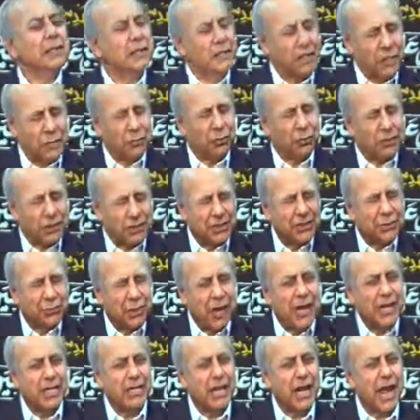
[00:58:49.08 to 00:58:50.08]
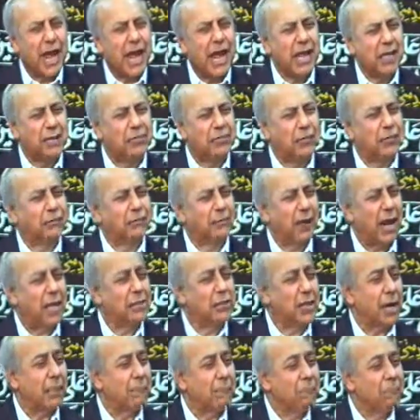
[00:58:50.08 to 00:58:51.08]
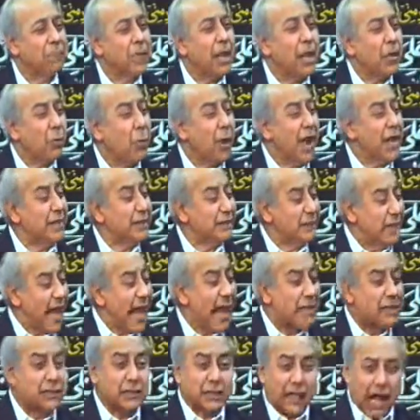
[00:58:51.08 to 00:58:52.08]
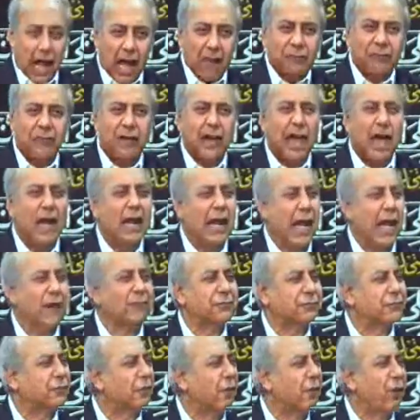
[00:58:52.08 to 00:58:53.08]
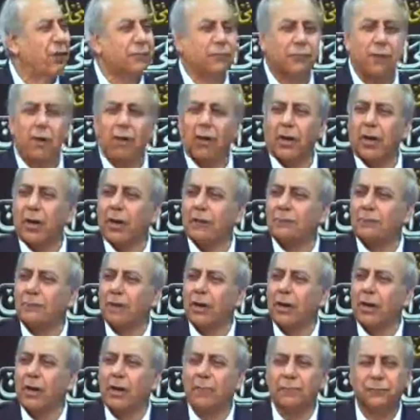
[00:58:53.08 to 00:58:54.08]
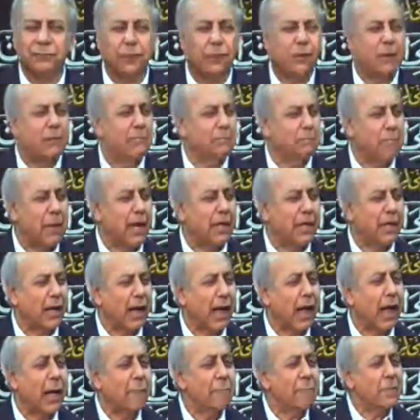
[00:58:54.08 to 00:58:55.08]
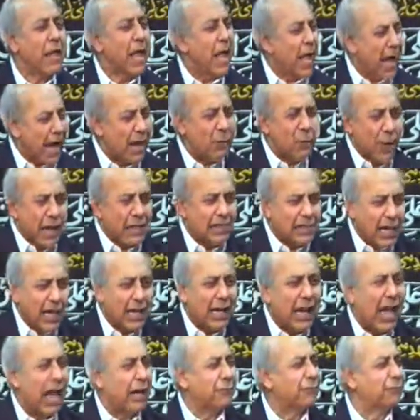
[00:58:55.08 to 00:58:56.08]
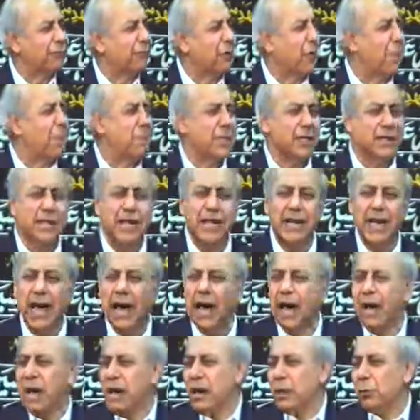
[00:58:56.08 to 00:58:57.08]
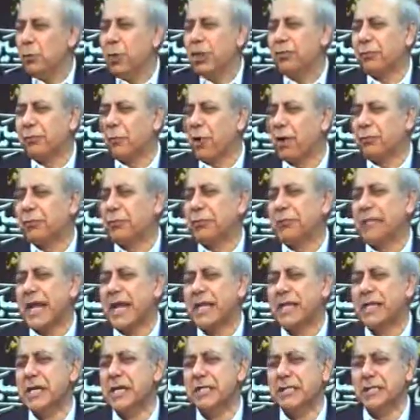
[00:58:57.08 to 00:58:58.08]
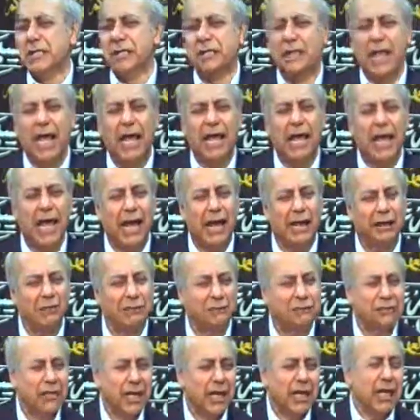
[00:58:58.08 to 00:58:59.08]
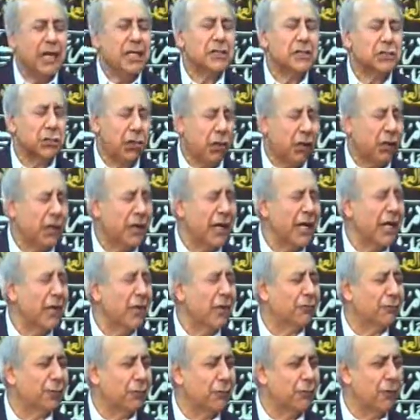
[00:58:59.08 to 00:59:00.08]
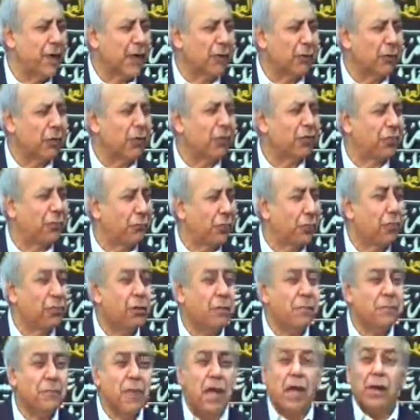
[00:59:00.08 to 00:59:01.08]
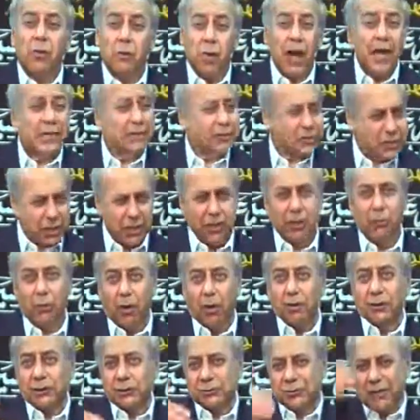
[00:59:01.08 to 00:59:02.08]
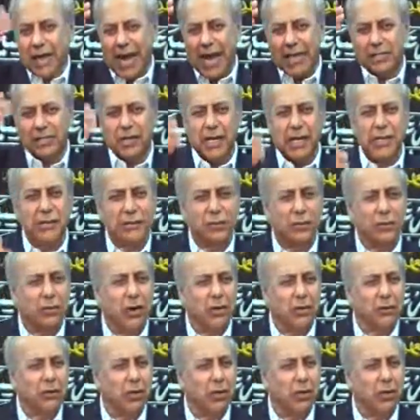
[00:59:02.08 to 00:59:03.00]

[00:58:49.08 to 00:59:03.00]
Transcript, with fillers: It was the 28th of Rajab when that kafila left for for uh, for uh, for uh, Makkah and when they left for Medina with what dignity they left talking of Umm Kulthum when she was to get into on,